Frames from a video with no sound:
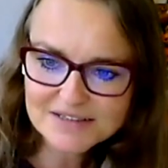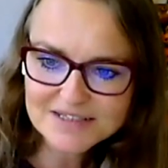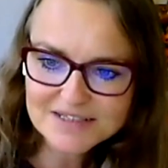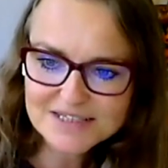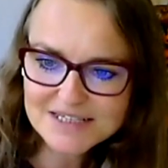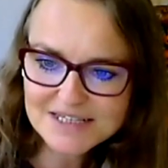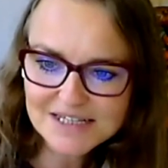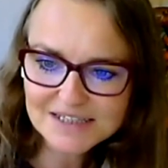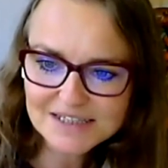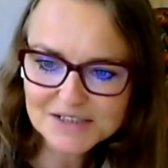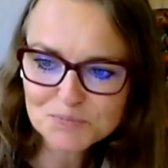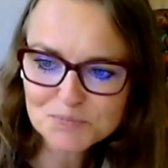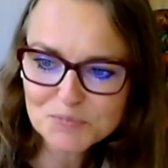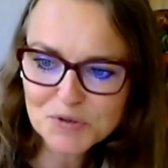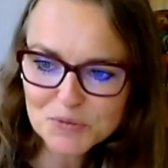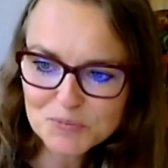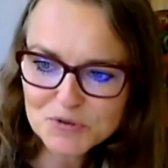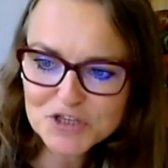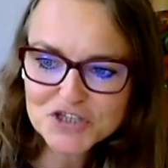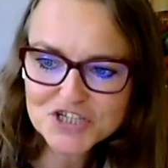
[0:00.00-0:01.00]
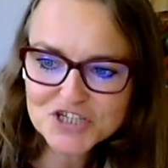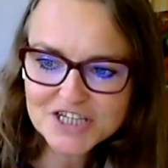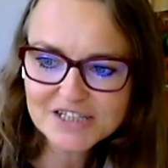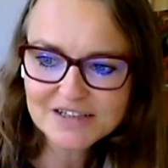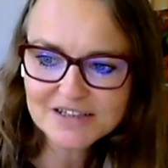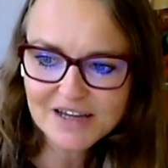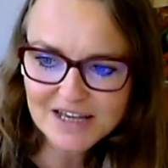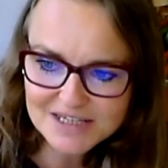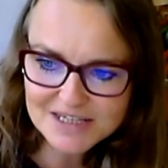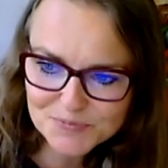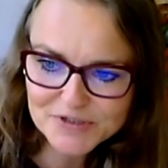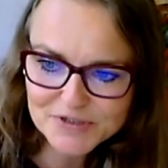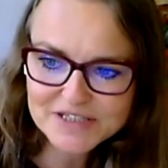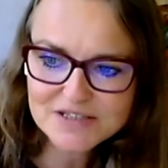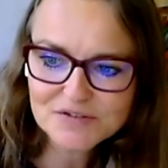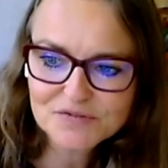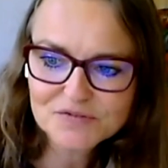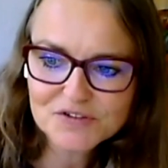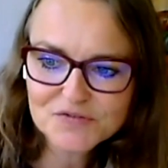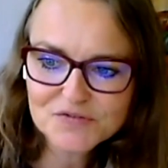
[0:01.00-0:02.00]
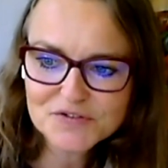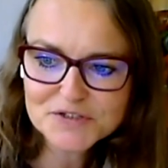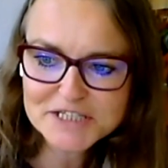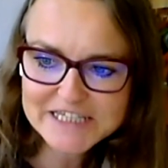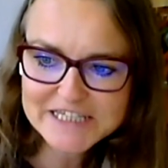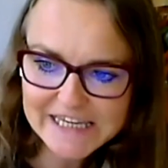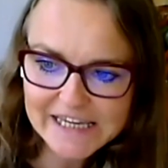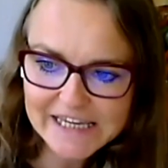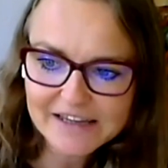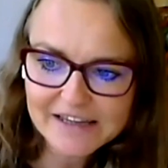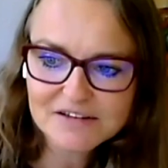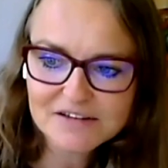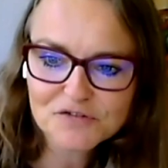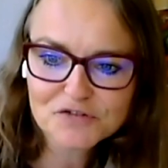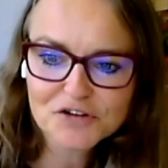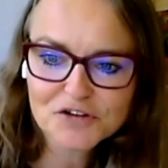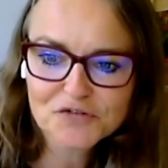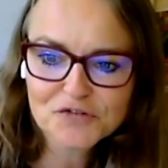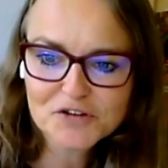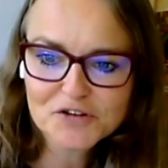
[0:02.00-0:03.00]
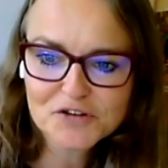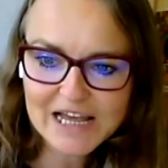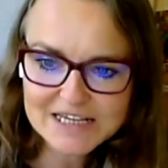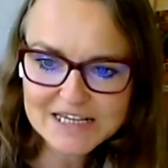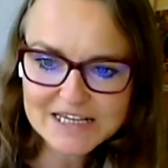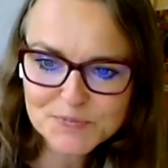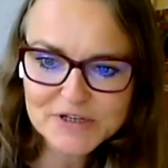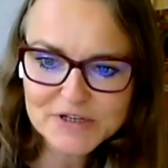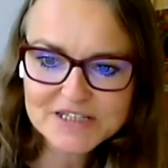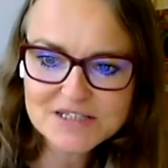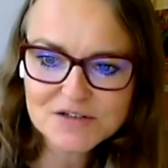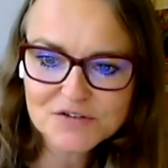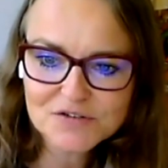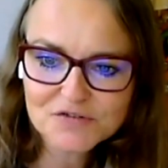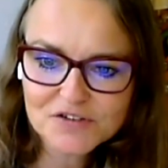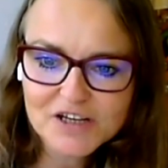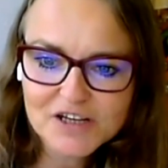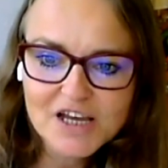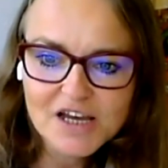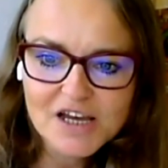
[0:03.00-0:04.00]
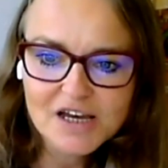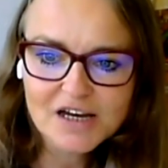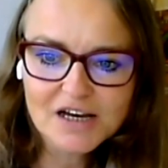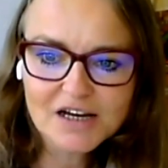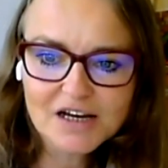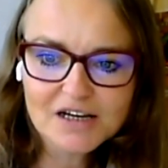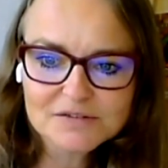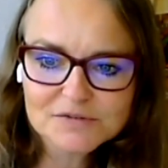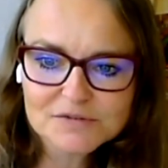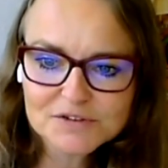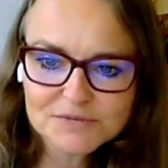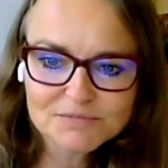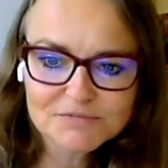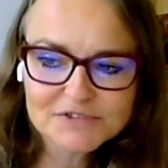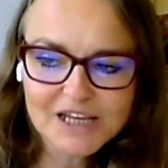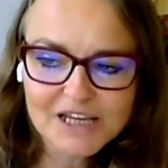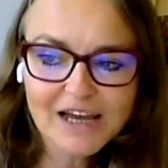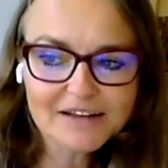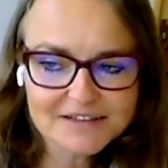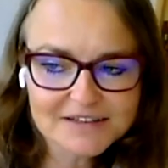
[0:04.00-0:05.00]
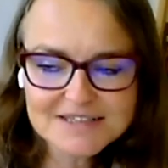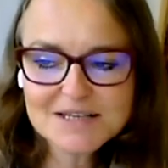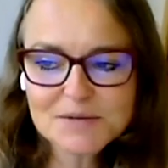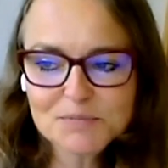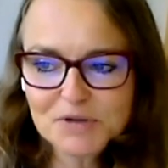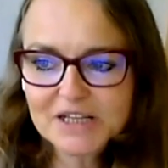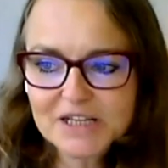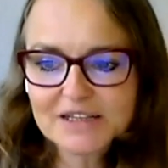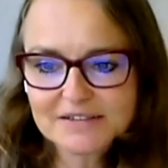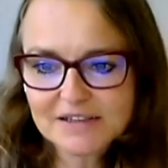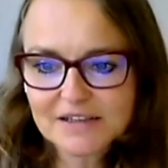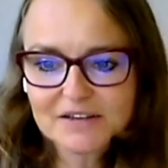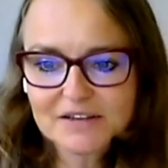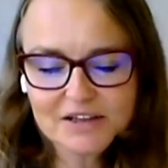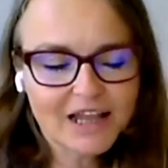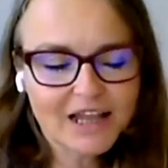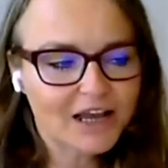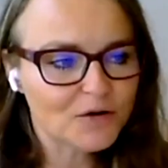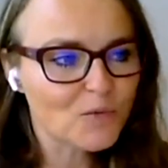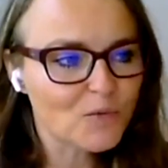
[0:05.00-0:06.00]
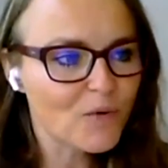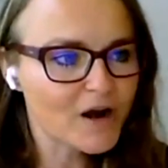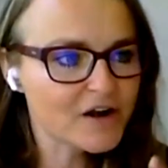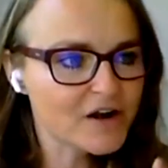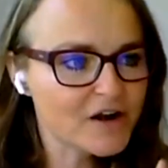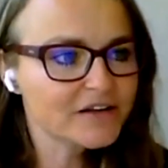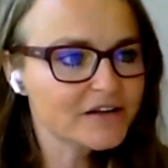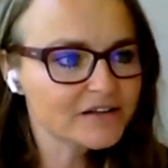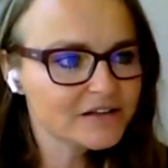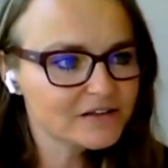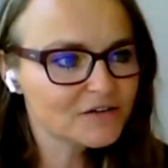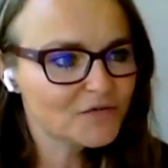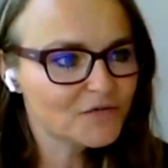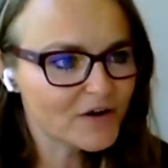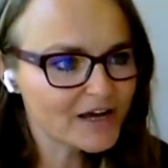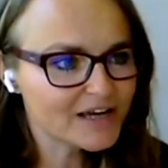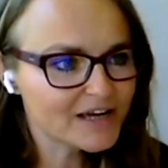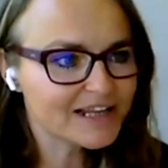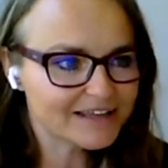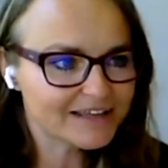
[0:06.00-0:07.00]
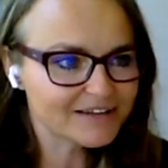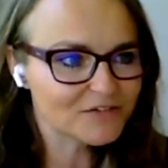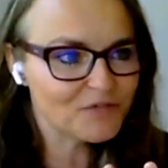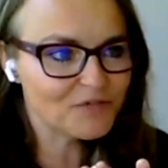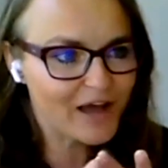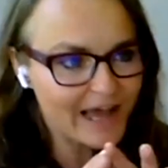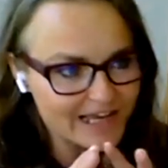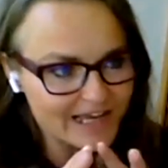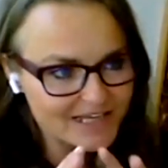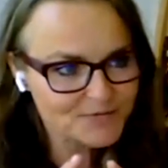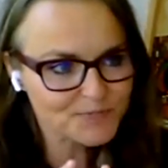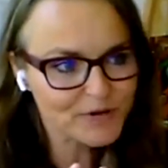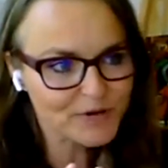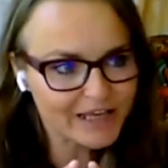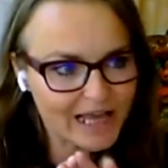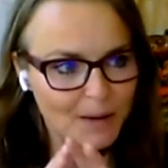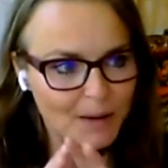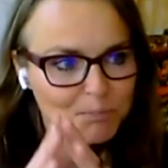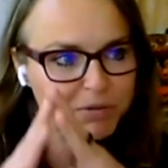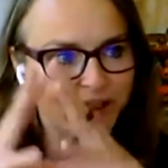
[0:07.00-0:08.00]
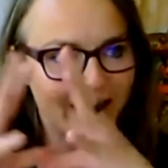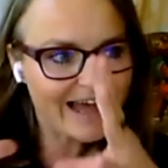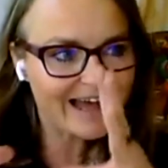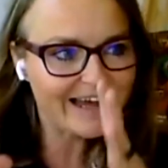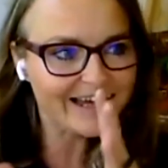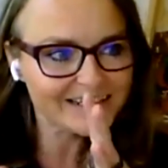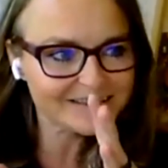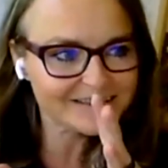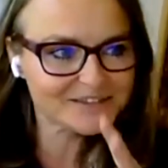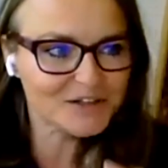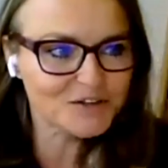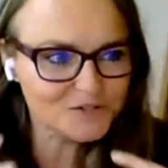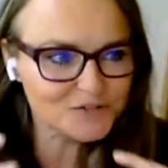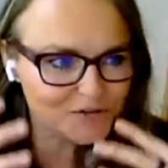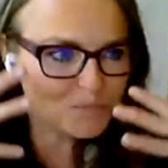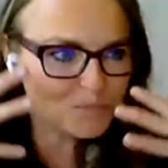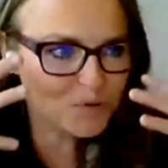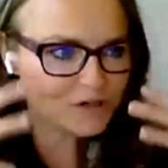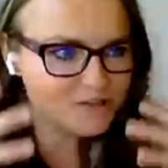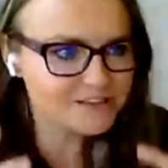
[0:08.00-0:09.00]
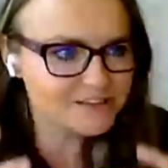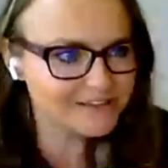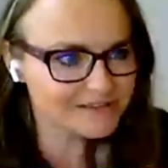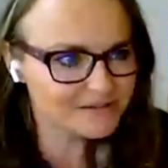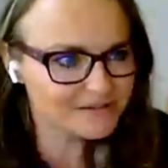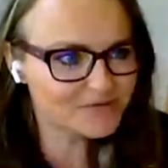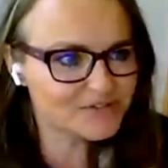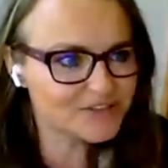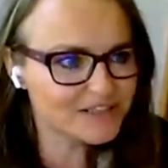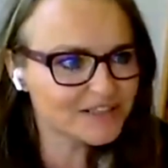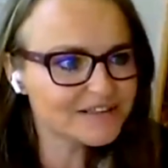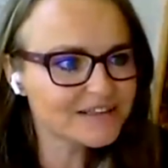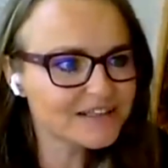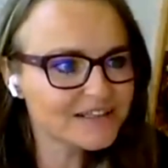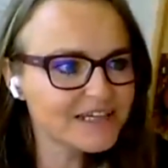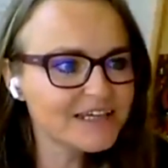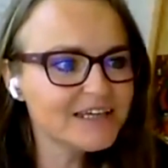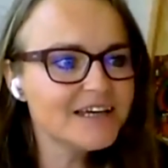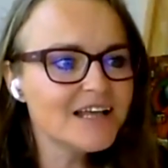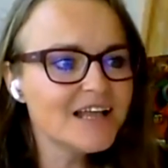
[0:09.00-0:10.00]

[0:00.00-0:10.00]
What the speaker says: the PPG, the aspects of different skin, the different aspects of disability, and like wearing the device, like device being applied on the body differently.